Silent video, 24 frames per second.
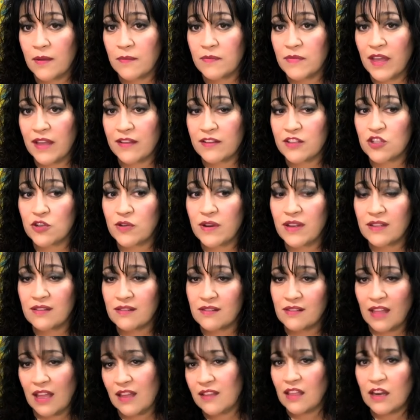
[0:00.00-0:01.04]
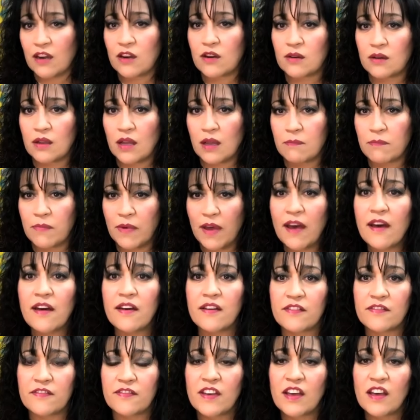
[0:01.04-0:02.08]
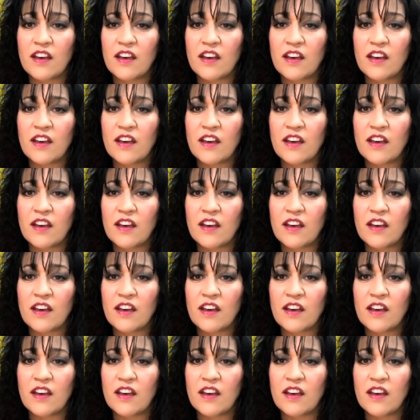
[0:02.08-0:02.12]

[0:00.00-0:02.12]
that are above